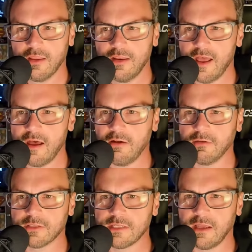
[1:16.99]

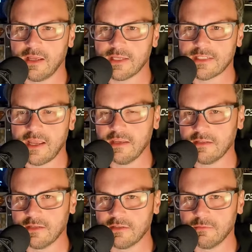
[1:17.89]
Now, uh,
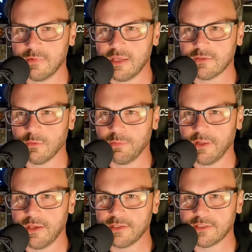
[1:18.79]
scientism has
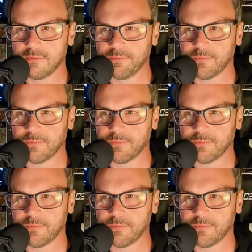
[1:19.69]
replaced